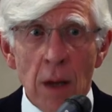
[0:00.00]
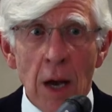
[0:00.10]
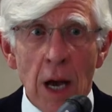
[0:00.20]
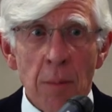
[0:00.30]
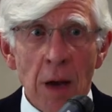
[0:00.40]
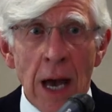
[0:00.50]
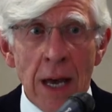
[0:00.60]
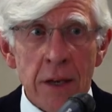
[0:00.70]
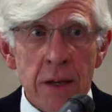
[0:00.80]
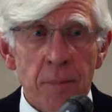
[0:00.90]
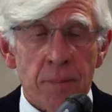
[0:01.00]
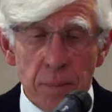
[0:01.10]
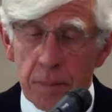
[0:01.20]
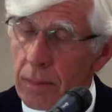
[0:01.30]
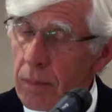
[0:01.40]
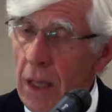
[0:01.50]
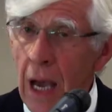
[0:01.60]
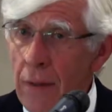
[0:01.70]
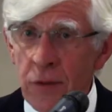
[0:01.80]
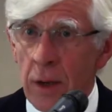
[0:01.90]
And
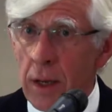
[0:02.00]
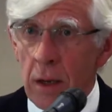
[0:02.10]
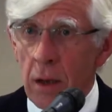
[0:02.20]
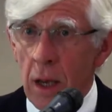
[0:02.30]
I've certainly,